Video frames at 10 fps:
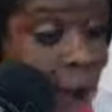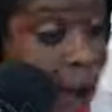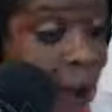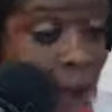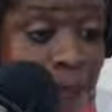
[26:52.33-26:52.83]

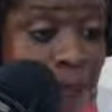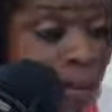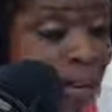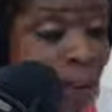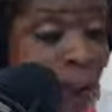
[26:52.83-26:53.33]
come,
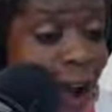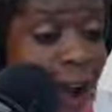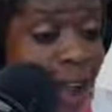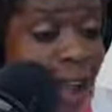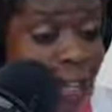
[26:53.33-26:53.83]

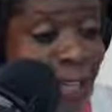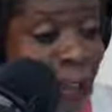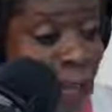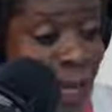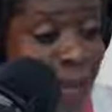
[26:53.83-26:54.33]
come and
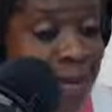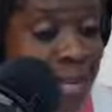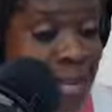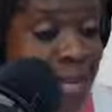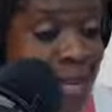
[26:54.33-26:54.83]
join
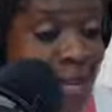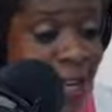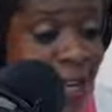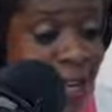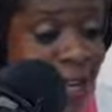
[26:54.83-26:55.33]
me
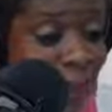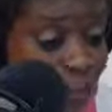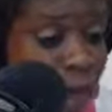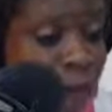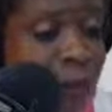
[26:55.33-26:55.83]
and
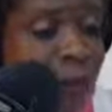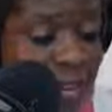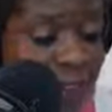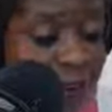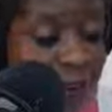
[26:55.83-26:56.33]
look out for
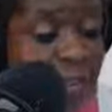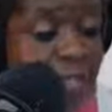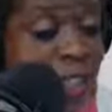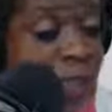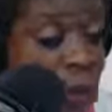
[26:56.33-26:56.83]
my
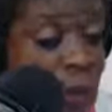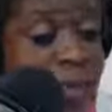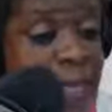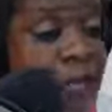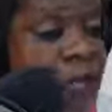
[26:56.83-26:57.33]
information.
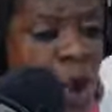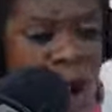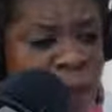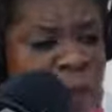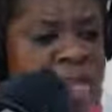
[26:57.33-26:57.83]
Join me,
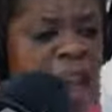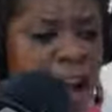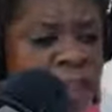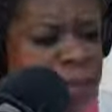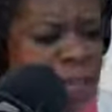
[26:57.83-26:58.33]
call me,
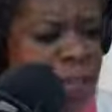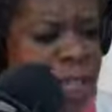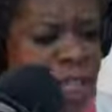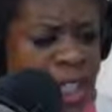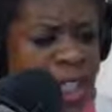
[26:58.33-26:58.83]
ask me
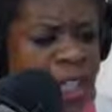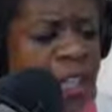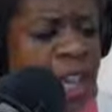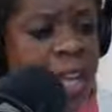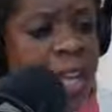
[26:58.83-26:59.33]
questions.